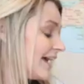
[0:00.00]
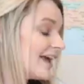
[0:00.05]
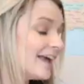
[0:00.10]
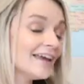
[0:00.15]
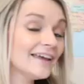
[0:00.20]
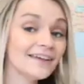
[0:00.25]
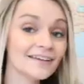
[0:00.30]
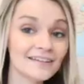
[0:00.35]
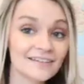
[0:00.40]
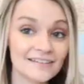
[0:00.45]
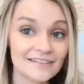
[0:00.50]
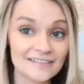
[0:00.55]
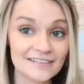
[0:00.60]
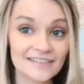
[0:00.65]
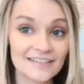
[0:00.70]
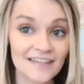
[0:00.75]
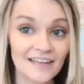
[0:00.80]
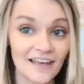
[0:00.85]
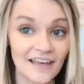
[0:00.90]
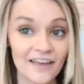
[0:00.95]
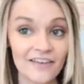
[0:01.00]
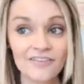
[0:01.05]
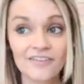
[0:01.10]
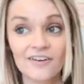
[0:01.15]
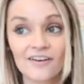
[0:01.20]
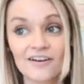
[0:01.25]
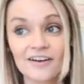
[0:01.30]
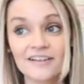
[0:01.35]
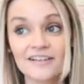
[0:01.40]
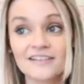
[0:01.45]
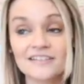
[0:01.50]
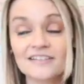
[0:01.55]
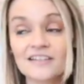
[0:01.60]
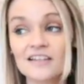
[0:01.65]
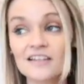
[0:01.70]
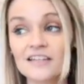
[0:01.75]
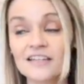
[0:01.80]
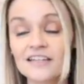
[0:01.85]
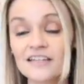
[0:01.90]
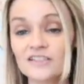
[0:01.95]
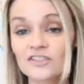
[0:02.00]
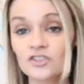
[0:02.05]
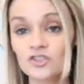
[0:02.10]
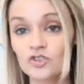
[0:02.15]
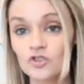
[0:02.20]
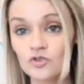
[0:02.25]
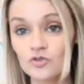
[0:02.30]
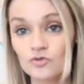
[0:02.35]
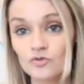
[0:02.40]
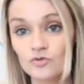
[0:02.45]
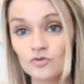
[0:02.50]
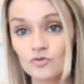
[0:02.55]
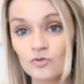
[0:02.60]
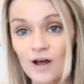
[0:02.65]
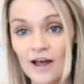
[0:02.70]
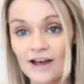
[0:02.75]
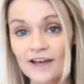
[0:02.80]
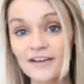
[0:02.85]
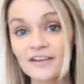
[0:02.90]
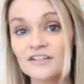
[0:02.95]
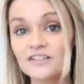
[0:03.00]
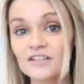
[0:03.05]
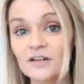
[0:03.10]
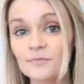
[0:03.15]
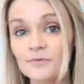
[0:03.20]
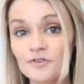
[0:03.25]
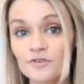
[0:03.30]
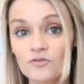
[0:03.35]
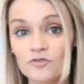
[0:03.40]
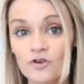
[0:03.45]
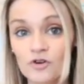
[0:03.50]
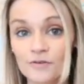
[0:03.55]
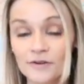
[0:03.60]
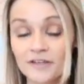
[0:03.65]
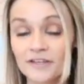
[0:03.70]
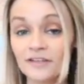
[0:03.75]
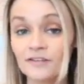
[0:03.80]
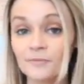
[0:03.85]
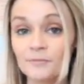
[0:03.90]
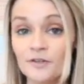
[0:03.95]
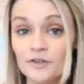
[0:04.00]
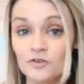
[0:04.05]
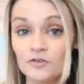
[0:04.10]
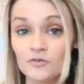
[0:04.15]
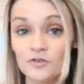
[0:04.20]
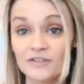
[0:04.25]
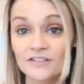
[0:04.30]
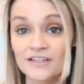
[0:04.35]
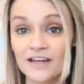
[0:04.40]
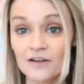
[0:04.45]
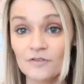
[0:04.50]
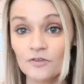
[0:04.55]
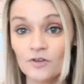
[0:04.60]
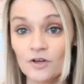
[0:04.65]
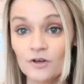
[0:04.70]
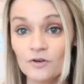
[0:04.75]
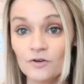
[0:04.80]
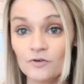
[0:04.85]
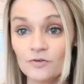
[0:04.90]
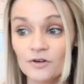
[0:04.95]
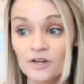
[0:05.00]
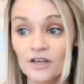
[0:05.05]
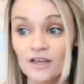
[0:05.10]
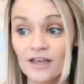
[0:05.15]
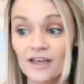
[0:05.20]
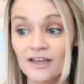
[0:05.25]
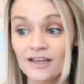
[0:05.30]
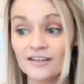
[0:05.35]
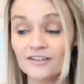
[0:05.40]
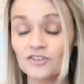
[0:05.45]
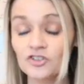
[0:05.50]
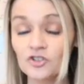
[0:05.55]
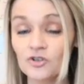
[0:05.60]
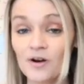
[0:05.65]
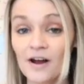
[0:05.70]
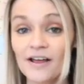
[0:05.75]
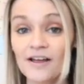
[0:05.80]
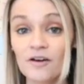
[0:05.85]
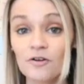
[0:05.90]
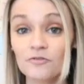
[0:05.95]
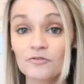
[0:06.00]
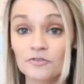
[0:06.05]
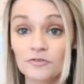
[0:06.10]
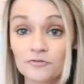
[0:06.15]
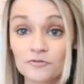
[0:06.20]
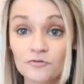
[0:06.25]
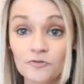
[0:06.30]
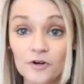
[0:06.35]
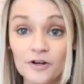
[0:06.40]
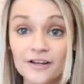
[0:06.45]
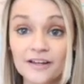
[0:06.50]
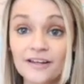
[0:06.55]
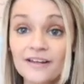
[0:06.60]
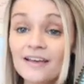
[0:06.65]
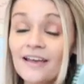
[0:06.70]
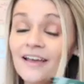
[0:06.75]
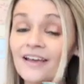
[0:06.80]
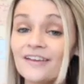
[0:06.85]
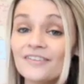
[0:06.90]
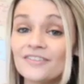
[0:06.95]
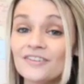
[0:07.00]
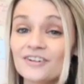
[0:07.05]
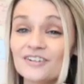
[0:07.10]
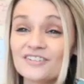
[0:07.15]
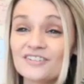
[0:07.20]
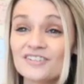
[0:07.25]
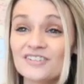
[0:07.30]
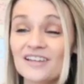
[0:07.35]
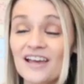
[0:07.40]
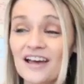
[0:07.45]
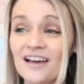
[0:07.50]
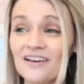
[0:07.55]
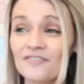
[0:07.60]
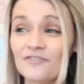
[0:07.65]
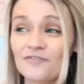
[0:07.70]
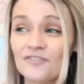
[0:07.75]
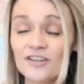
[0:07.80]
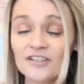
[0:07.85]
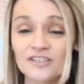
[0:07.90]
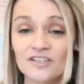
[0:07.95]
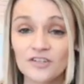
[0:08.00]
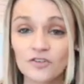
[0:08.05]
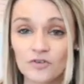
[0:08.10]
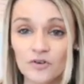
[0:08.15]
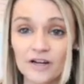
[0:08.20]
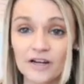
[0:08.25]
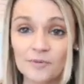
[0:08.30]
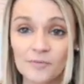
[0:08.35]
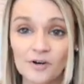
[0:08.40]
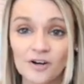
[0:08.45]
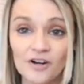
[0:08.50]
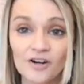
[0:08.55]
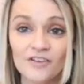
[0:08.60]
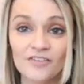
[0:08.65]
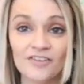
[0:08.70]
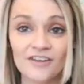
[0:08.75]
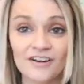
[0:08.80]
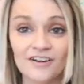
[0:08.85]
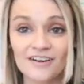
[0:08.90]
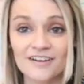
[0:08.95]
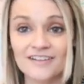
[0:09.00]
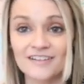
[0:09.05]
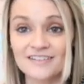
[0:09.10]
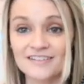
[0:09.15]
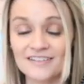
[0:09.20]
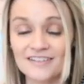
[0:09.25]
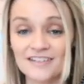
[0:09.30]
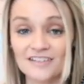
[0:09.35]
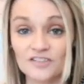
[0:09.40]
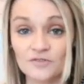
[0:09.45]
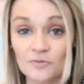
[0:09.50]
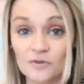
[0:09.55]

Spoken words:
and there is links to IEW curriculum that you can download and try out for free. There's Fix It Grammar, there is this